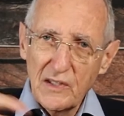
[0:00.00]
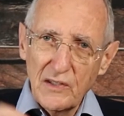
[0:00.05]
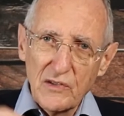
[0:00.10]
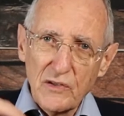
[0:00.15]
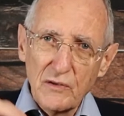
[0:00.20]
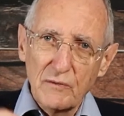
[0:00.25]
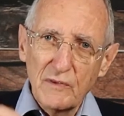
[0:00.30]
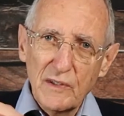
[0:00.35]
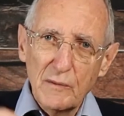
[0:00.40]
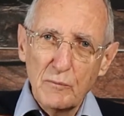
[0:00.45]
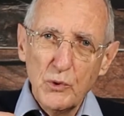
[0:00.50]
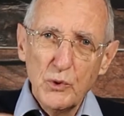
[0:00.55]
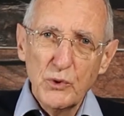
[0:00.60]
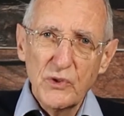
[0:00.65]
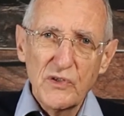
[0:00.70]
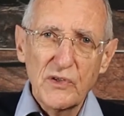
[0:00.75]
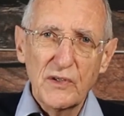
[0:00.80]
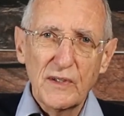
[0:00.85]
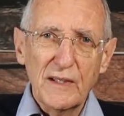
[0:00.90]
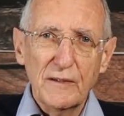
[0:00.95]
like caps
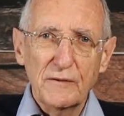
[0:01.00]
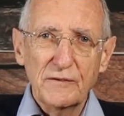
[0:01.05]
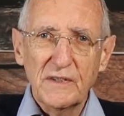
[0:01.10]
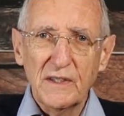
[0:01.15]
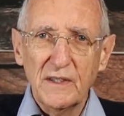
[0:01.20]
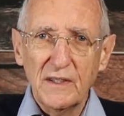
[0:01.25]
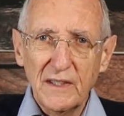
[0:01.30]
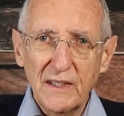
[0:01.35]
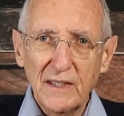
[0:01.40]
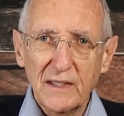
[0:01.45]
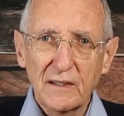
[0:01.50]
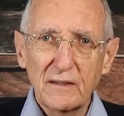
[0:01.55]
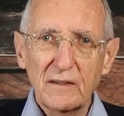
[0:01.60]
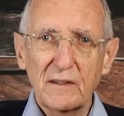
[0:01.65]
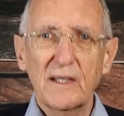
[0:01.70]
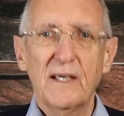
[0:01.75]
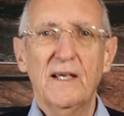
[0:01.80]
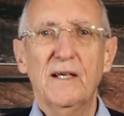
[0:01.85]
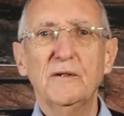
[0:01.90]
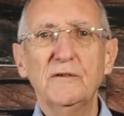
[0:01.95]
on the kidneys
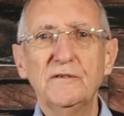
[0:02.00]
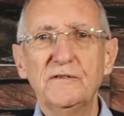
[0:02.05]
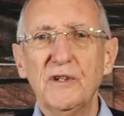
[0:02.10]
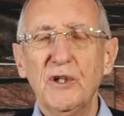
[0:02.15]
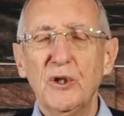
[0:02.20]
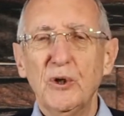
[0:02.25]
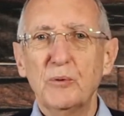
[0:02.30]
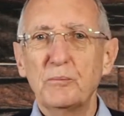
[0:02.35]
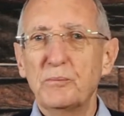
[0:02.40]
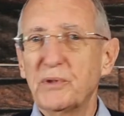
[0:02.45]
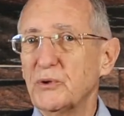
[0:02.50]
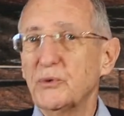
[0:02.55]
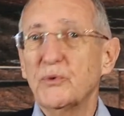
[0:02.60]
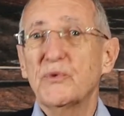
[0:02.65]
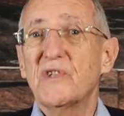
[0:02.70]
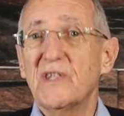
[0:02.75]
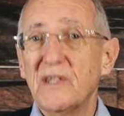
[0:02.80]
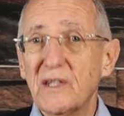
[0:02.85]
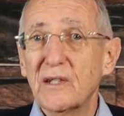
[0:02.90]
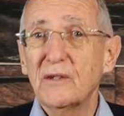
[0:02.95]
and produce
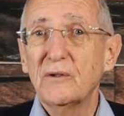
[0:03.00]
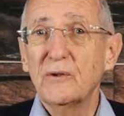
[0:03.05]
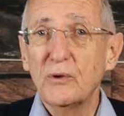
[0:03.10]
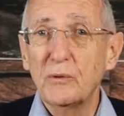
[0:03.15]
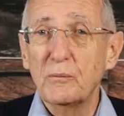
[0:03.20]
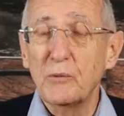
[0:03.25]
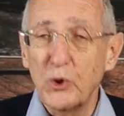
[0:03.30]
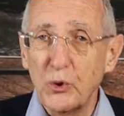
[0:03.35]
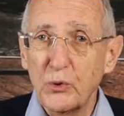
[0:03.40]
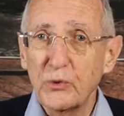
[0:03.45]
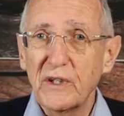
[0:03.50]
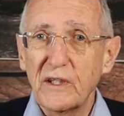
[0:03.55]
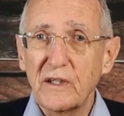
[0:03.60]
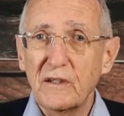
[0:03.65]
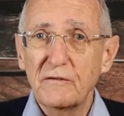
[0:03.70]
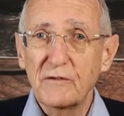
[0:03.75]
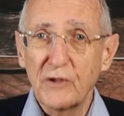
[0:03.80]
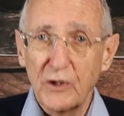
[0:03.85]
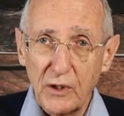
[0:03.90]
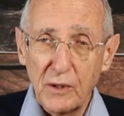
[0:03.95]
hormones, especially
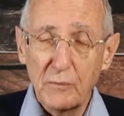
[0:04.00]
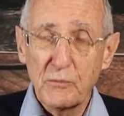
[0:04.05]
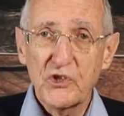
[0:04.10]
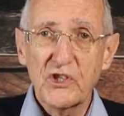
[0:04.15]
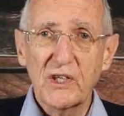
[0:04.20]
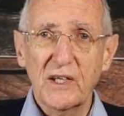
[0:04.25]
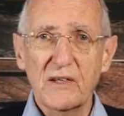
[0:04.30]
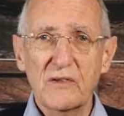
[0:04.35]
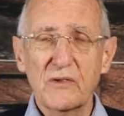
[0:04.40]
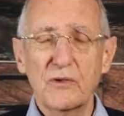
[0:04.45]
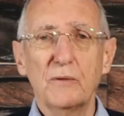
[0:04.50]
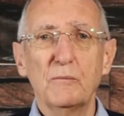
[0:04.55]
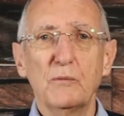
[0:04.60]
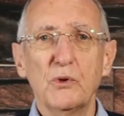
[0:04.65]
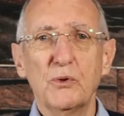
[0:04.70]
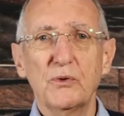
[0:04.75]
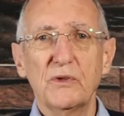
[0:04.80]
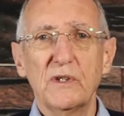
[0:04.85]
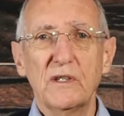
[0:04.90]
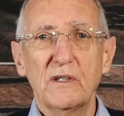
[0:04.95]
stress hormones.
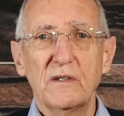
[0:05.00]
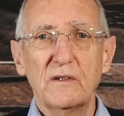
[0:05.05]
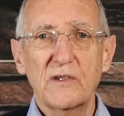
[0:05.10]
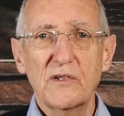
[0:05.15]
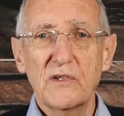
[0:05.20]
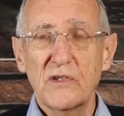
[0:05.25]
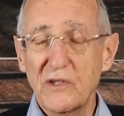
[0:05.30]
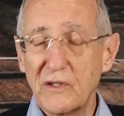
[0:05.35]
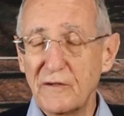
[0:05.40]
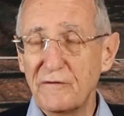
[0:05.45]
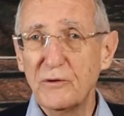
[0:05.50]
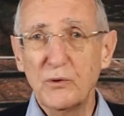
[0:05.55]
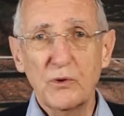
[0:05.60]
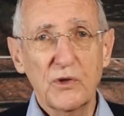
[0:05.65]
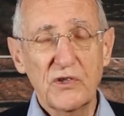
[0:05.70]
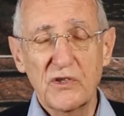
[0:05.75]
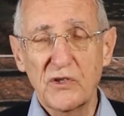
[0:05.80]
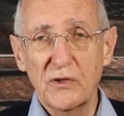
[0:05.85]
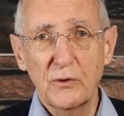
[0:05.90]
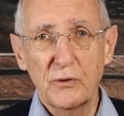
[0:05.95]

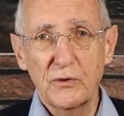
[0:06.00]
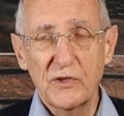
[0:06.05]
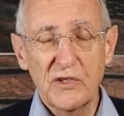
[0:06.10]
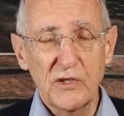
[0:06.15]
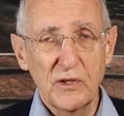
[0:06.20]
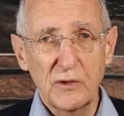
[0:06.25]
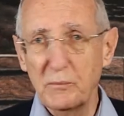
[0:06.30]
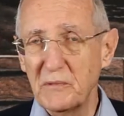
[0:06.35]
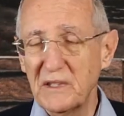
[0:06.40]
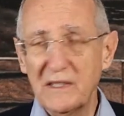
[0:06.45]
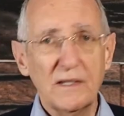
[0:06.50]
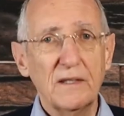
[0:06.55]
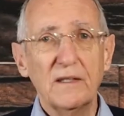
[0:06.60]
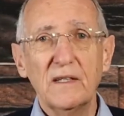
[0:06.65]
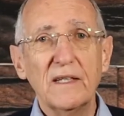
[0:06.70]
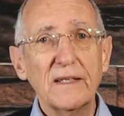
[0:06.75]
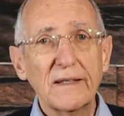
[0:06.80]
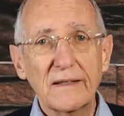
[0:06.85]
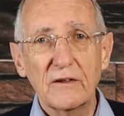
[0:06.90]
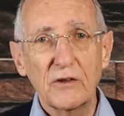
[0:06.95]
That is the
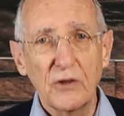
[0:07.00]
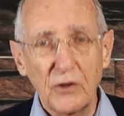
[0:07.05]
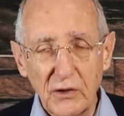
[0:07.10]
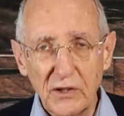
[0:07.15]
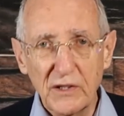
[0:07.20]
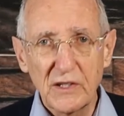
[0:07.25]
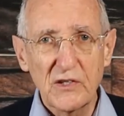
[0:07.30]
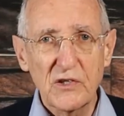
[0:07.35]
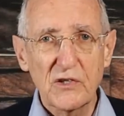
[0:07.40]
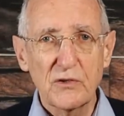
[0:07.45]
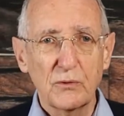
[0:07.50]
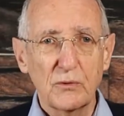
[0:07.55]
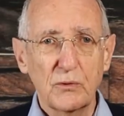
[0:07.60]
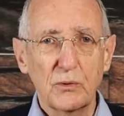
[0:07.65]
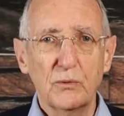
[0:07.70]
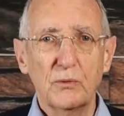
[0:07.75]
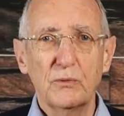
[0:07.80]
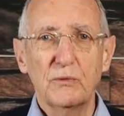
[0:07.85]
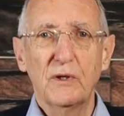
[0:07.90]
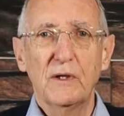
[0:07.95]
function which actually
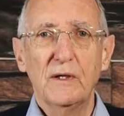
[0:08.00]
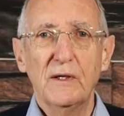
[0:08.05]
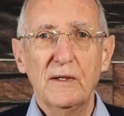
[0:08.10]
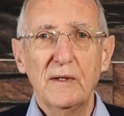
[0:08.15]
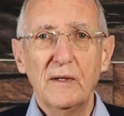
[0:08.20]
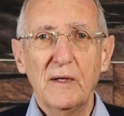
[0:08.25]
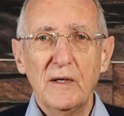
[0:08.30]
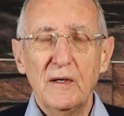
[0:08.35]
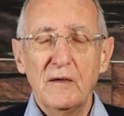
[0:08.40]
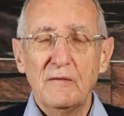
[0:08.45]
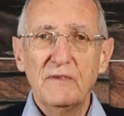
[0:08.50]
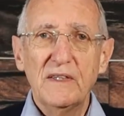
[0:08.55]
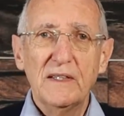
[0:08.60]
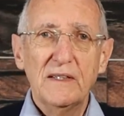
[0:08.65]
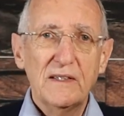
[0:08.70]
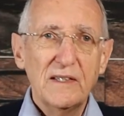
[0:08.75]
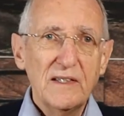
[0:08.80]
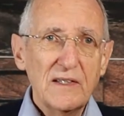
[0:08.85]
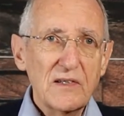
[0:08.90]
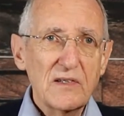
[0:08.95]
has nothing to do with
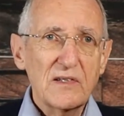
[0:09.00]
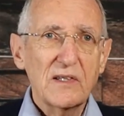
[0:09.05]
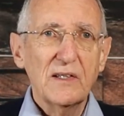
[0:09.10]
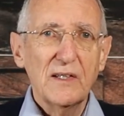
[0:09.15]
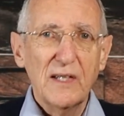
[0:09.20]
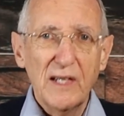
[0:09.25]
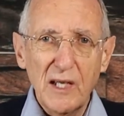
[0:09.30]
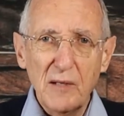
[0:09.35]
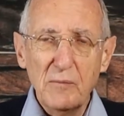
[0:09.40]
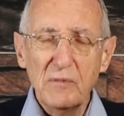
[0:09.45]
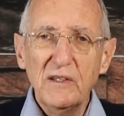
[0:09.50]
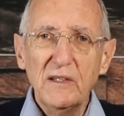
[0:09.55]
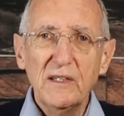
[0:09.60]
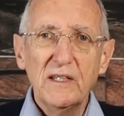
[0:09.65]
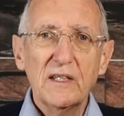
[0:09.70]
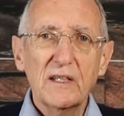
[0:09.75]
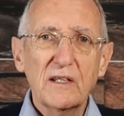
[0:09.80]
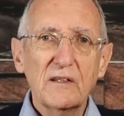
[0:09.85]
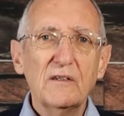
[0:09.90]
the kidneys at all.